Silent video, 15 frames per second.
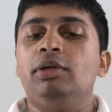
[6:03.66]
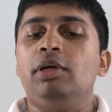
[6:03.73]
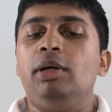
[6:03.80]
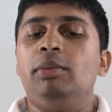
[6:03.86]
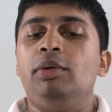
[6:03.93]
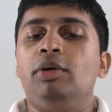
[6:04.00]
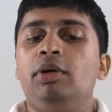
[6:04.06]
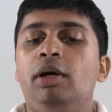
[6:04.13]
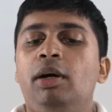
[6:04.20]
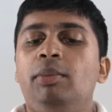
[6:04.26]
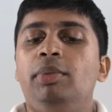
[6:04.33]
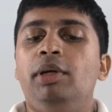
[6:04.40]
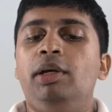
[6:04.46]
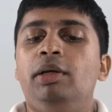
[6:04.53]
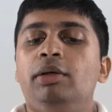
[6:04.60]
I'm going to
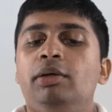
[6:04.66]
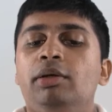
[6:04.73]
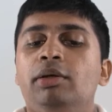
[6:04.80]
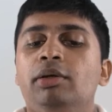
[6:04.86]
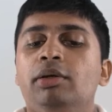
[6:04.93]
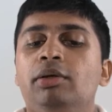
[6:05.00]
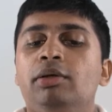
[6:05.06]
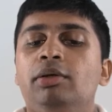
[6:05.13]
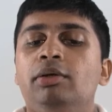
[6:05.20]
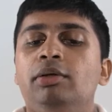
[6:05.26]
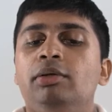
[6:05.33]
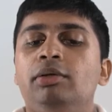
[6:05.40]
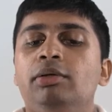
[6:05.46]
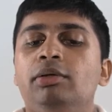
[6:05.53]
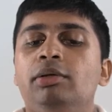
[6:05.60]
update to